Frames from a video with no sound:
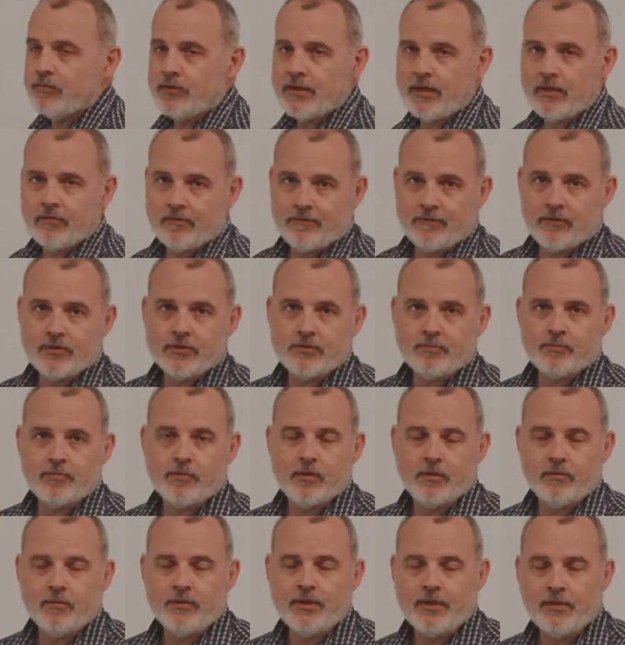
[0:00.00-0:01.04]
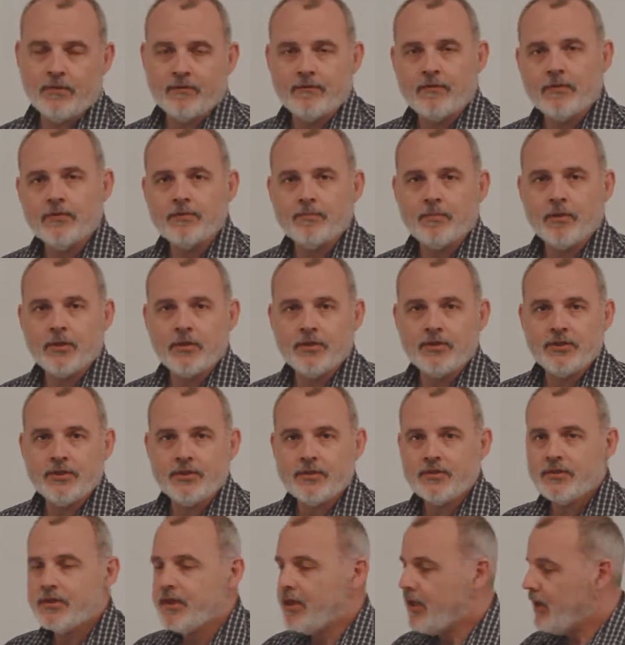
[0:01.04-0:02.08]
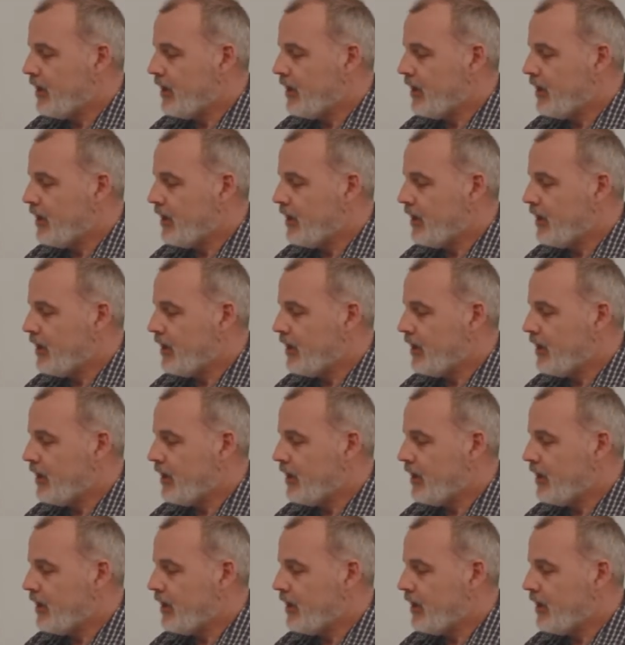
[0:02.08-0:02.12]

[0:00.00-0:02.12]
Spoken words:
when they were first purchased,